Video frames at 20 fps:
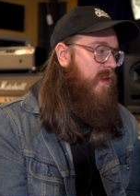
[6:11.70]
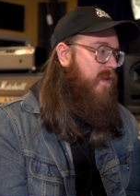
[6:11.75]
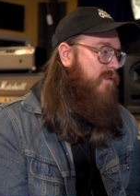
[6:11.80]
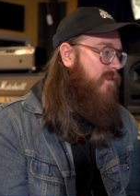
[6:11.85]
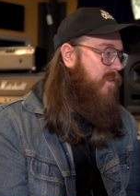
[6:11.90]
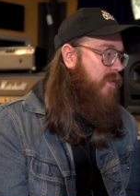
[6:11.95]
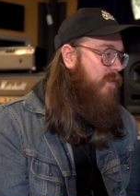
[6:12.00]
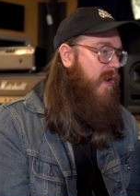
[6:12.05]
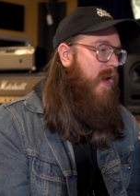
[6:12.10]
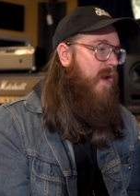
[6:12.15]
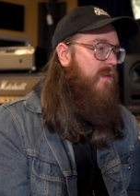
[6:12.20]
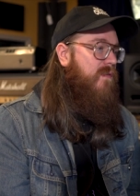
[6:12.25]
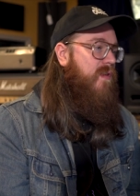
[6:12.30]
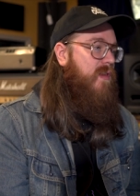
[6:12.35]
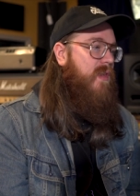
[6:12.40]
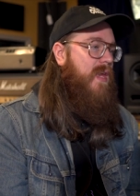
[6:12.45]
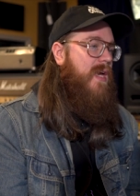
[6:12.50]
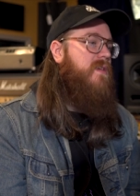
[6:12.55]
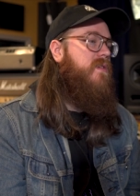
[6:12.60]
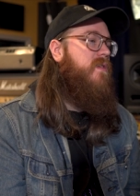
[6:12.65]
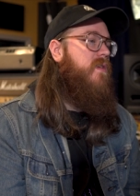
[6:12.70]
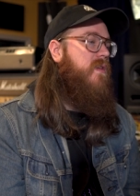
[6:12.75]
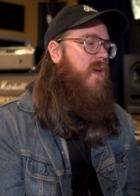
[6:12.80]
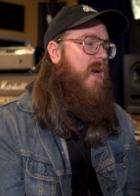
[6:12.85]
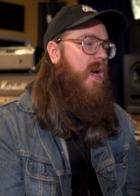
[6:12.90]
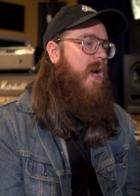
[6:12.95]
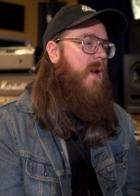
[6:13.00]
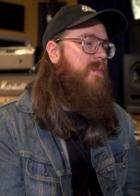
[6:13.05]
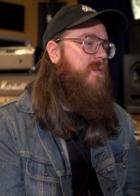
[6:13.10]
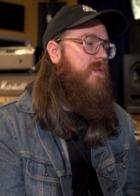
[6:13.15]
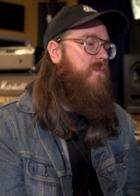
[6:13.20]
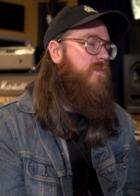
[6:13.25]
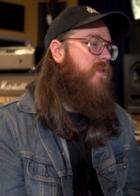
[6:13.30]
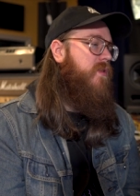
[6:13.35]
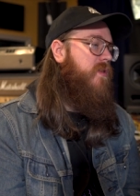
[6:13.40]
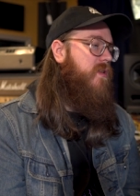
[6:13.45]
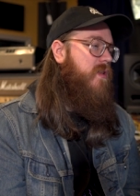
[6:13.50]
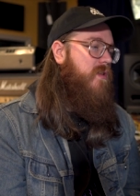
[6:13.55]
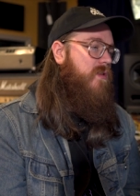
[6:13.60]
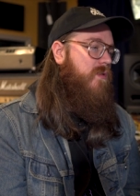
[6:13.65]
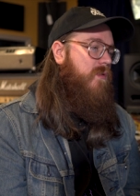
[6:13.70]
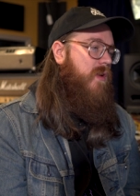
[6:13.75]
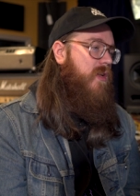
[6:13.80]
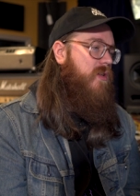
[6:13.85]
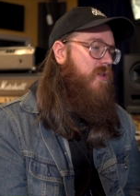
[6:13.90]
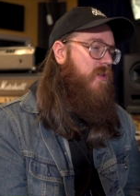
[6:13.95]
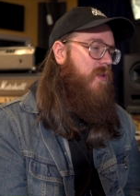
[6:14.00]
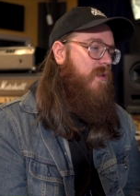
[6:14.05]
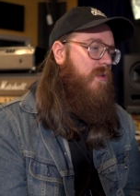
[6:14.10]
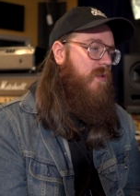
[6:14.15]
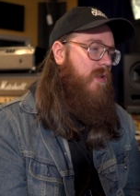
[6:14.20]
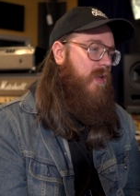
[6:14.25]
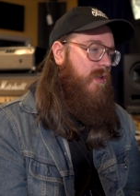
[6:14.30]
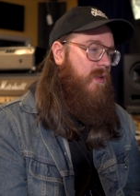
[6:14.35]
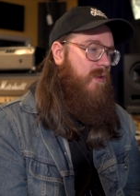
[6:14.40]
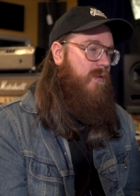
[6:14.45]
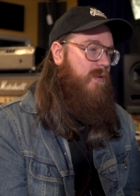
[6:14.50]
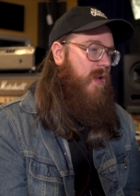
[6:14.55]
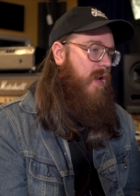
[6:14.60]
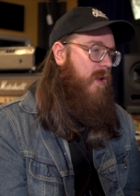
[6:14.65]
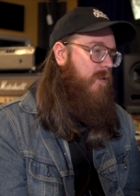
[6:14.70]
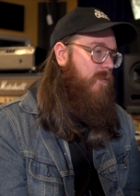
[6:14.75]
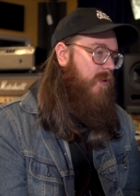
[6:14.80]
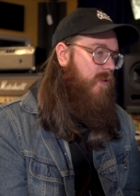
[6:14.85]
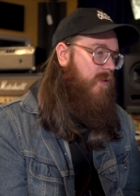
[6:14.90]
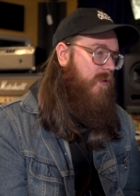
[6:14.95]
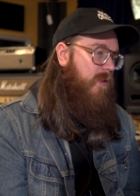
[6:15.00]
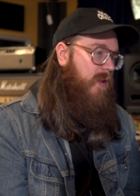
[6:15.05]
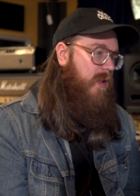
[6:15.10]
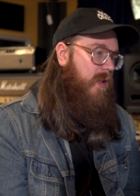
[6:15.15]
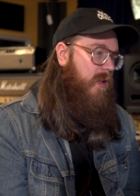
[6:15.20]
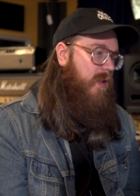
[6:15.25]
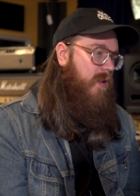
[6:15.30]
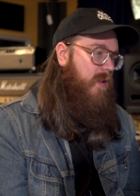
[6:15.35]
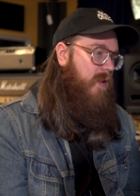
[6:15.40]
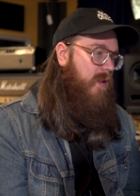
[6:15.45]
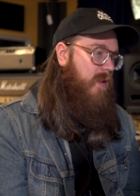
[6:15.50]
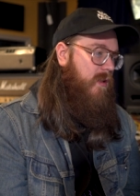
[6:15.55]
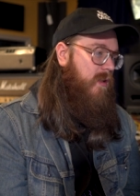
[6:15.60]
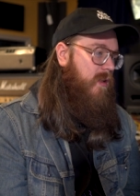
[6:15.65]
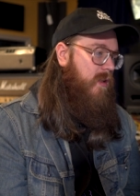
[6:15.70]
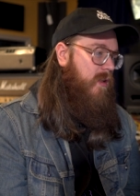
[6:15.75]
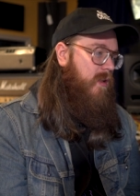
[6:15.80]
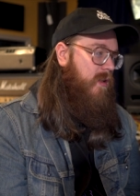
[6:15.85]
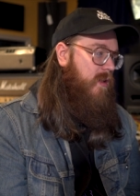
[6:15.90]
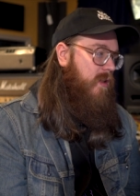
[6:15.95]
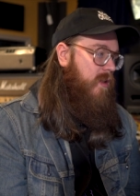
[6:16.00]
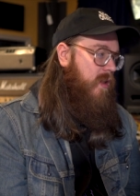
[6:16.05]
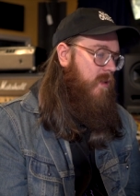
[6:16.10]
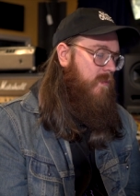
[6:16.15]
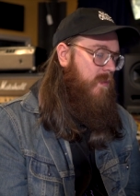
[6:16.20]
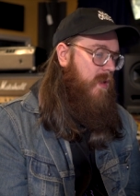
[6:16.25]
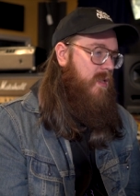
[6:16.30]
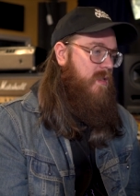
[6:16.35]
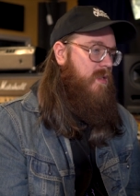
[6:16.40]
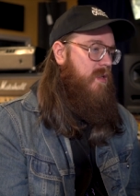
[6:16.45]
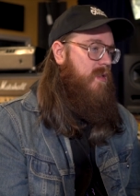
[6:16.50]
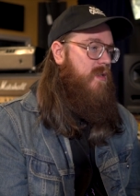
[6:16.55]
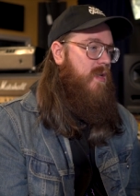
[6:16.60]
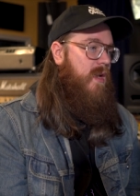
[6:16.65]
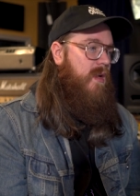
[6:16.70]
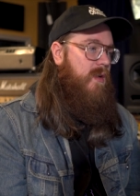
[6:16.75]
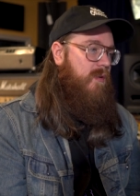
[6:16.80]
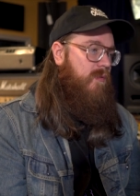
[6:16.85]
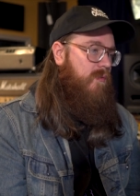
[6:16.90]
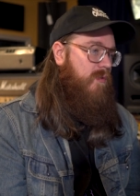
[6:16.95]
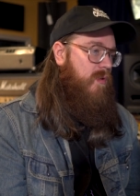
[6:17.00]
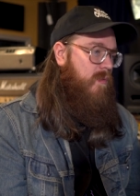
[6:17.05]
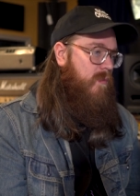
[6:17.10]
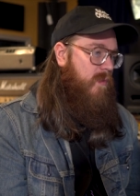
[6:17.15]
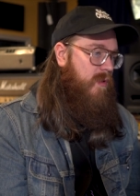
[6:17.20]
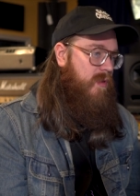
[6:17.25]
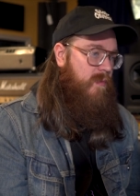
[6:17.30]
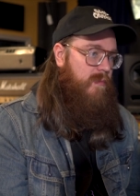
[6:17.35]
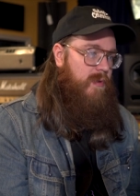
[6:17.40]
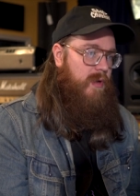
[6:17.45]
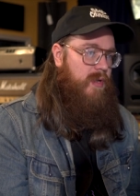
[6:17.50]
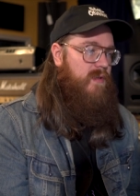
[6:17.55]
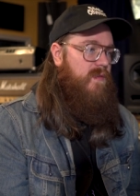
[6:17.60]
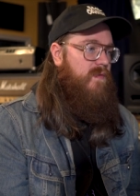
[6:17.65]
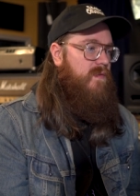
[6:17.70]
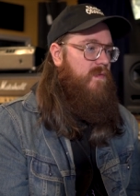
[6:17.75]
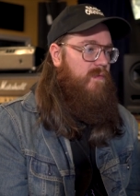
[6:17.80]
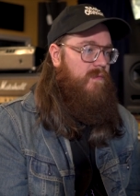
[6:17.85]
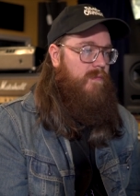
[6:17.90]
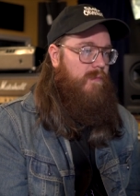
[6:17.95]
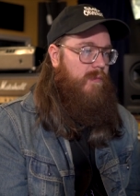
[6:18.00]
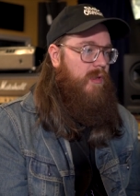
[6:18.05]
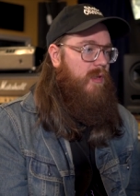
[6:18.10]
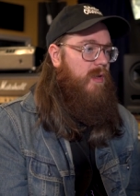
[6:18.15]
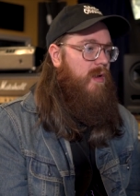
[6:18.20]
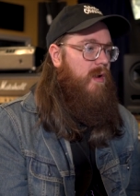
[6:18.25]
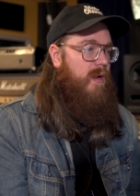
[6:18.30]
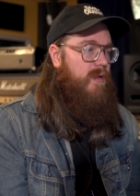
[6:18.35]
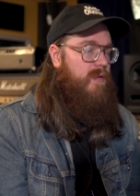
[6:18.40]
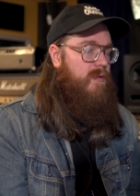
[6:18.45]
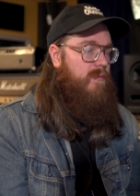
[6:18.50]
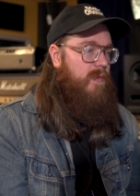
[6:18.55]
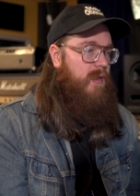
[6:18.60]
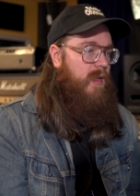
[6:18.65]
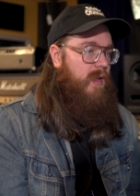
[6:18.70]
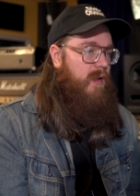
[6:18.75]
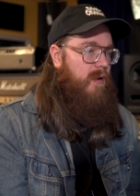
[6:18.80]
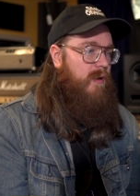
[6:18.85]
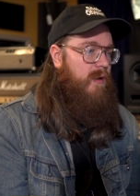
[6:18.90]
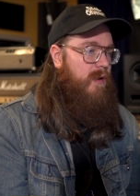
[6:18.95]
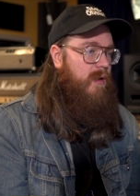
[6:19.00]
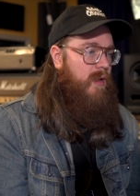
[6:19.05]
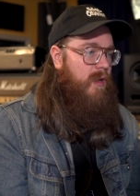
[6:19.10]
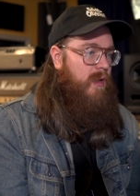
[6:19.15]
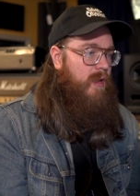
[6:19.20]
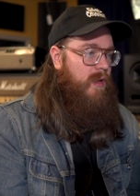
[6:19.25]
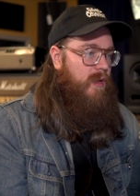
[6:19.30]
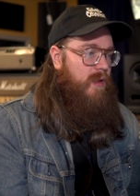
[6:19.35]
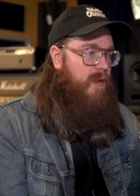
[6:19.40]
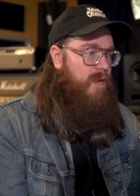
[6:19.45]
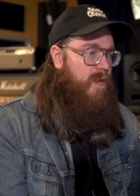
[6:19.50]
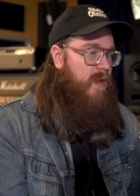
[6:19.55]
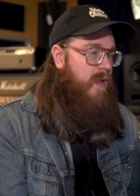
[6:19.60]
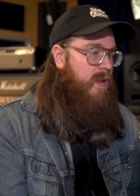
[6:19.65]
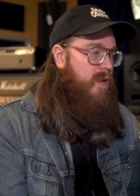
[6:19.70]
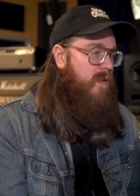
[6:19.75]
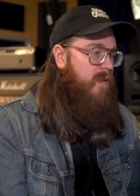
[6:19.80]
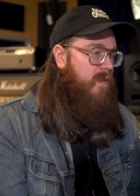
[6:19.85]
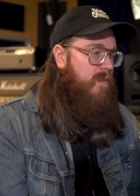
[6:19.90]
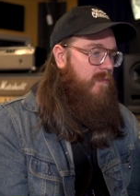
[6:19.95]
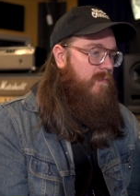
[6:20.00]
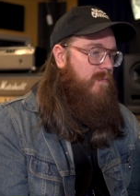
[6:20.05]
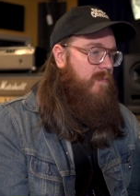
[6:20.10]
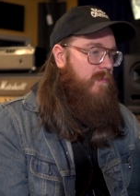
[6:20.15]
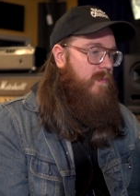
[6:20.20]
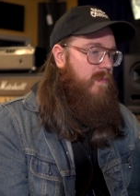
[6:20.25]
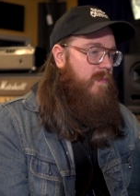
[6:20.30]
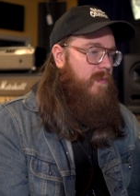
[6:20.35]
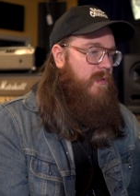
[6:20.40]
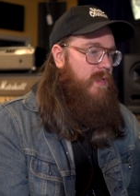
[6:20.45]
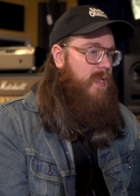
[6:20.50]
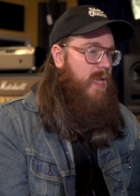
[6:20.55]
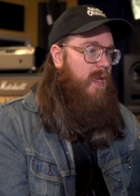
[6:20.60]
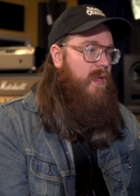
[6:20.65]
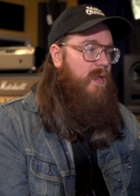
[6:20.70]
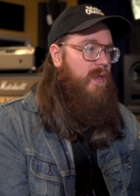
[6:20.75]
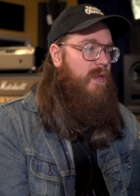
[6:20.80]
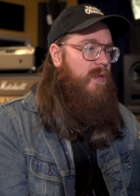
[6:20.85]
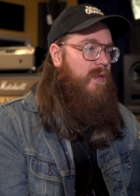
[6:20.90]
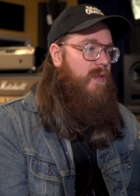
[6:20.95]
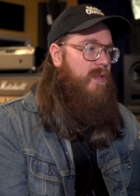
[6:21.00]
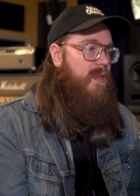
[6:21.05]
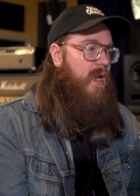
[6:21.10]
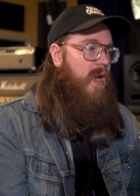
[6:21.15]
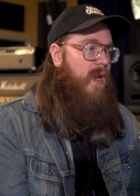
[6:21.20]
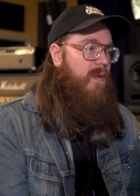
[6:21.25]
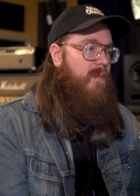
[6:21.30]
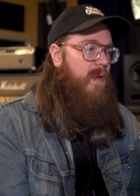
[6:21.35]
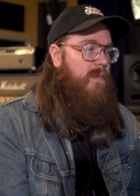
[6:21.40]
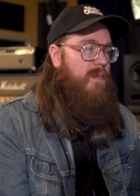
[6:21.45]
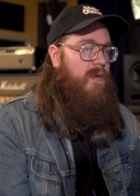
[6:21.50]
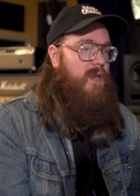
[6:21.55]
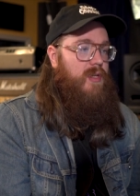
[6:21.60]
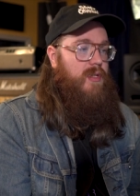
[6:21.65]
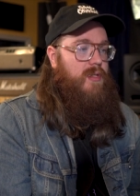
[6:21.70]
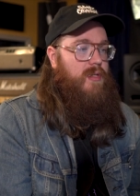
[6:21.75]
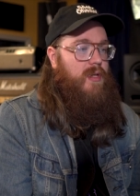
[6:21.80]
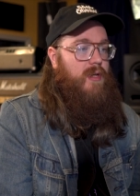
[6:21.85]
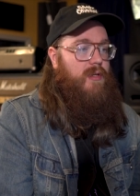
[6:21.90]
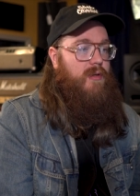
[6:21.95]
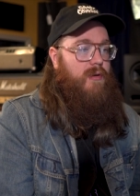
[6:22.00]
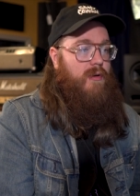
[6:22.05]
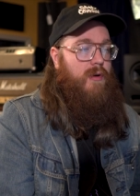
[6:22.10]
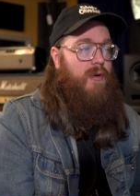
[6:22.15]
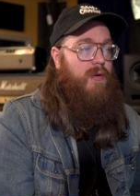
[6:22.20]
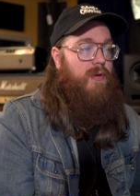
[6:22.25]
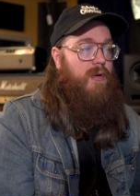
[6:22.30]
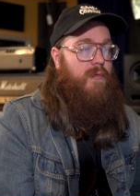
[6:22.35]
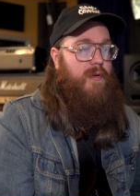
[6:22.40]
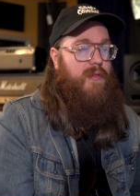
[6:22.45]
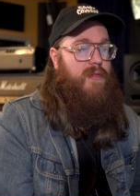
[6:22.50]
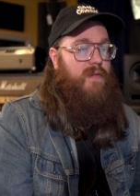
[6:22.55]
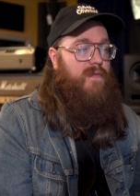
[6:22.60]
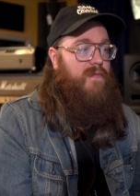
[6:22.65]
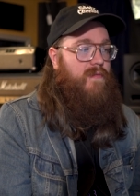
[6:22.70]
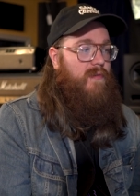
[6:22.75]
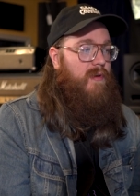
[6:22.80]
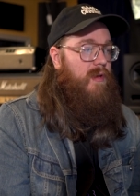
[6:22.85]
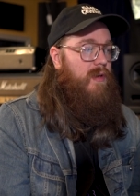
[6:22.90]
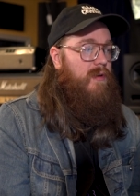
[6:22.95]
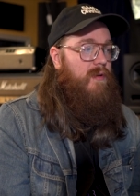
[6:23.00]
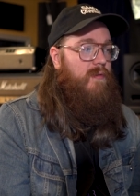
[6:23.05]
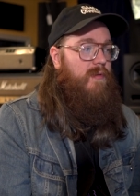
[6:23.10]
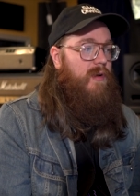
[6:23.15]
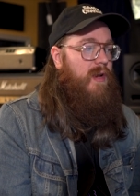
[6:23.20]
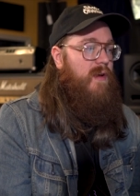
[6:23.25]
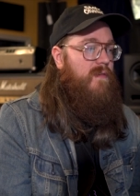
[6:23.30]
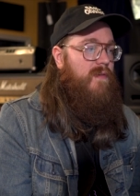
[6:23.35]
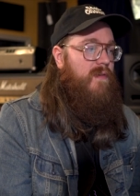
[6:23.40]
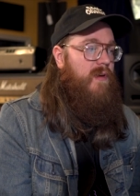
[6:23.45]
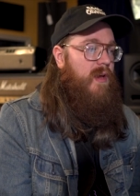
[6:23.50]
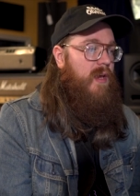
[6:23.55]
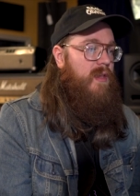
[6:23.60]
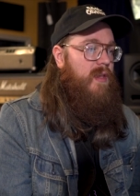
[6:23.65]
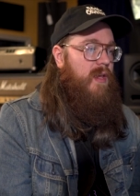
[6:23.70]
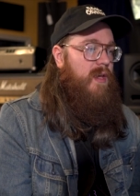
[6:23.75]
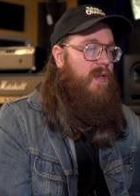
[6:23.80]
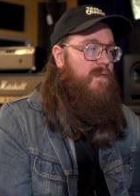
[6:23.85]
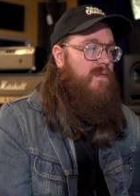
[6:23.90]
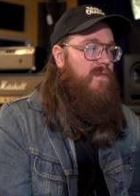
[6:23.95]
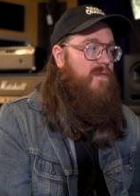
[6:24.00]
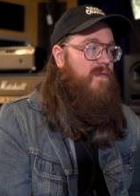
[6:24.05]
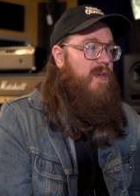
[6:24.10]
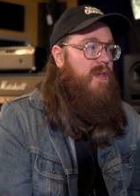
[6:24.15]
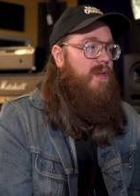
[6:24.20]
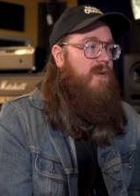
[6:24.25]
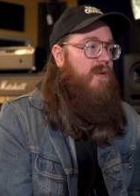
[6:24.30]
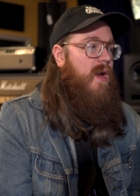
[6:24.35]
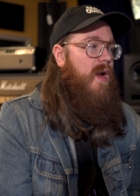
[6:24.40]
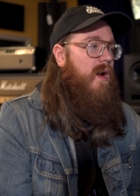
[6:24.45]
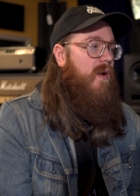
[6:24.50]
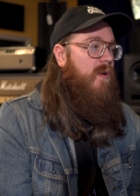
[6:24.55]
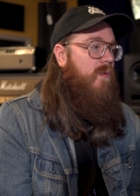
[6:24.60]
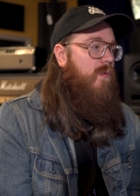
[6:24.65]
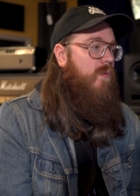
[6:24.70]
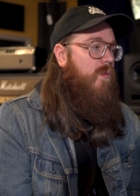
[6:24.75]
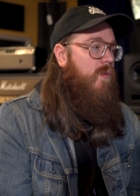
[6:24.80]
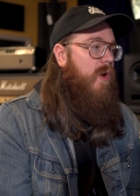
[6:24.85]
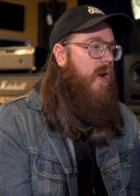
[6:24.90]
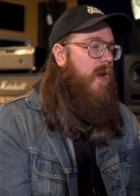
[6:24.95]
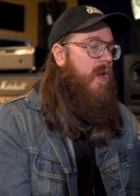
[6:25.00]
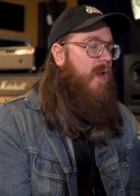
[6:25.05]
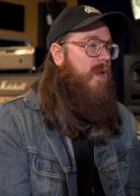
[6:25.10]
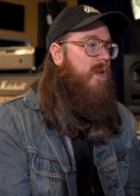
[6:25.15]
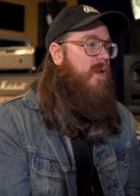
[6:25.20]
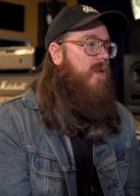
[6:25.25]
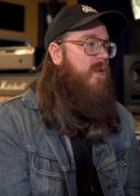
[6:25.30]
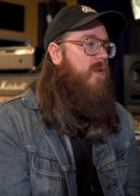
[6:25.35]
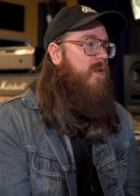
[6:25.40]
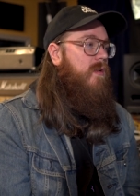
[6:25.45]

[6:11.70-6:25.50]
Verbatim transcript: If you have a less than optimal situation, like you're not recording in an amazing sounding room with a bunch of really awesome gear, then take a little time, maybe just on your own or with a friend or whatever, and like figure out what